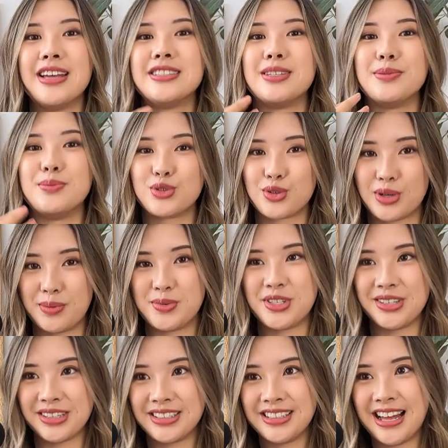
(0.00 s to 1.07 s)

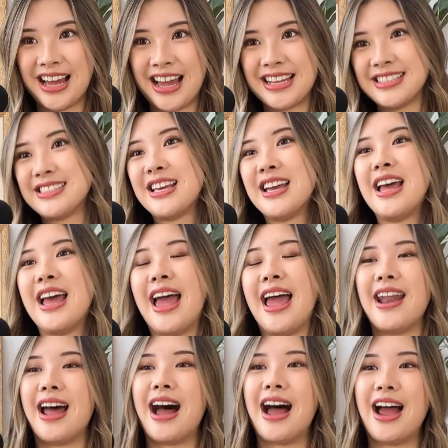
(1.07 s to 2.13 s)
subscription clients.
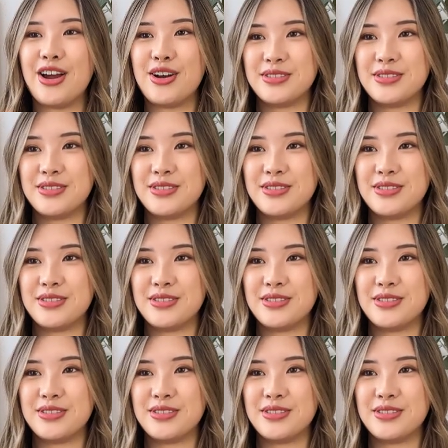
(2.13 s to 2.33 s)
And I